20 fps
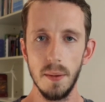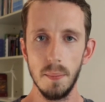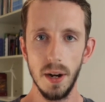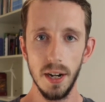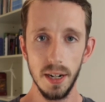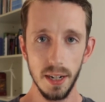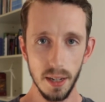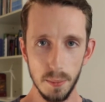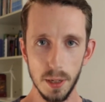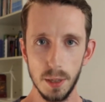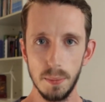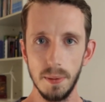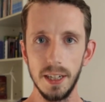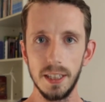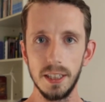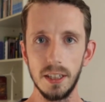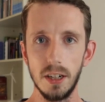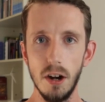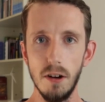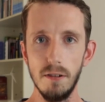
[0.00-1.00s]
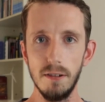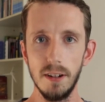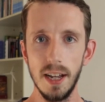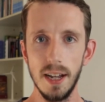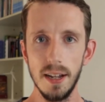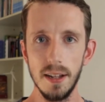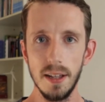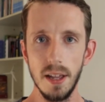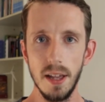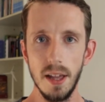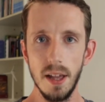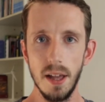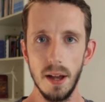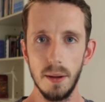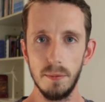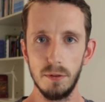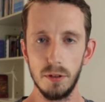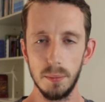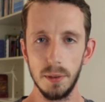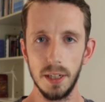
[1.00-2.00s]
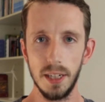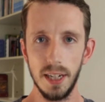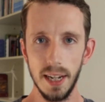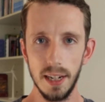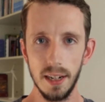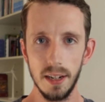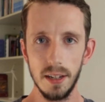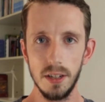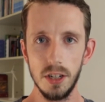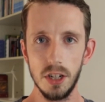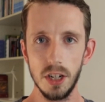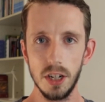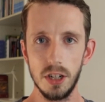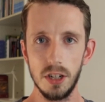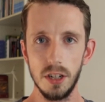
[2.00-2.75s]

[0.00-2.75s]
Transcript: My name is Peter Kalverla. I'm from the Netherlands.